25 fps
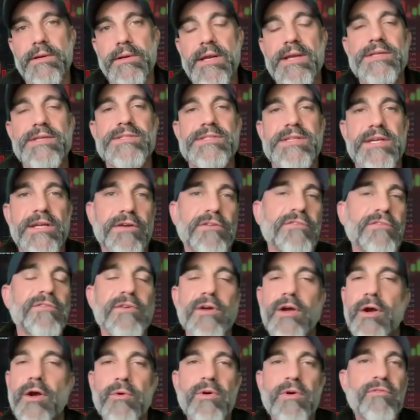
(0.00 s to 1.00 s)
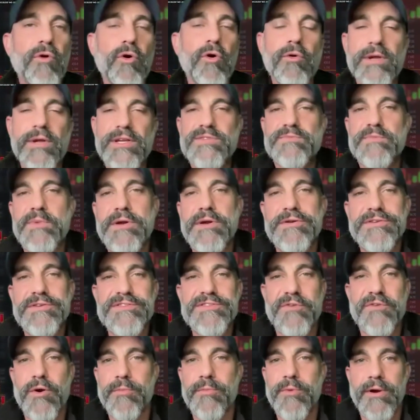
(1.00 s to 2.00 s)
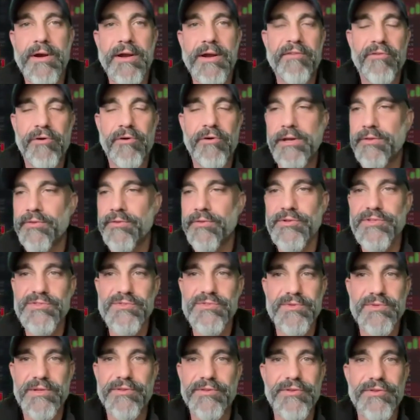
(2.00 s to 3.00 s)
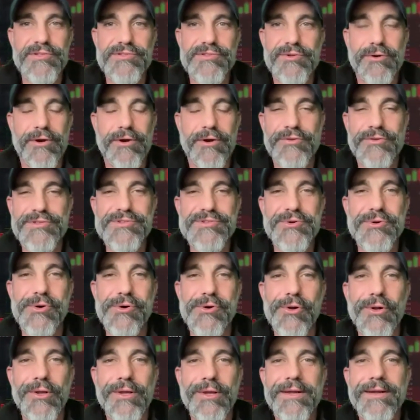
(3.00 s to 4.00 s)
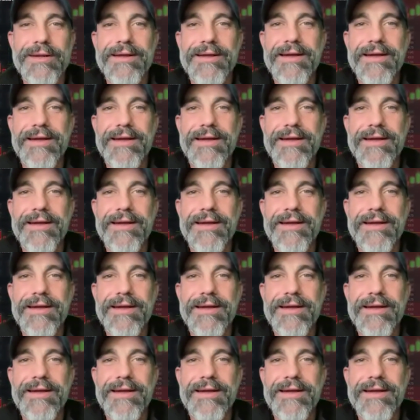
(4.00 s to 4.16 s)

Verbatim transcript: Instead of, we've all experienced FOMA. Everyone on this call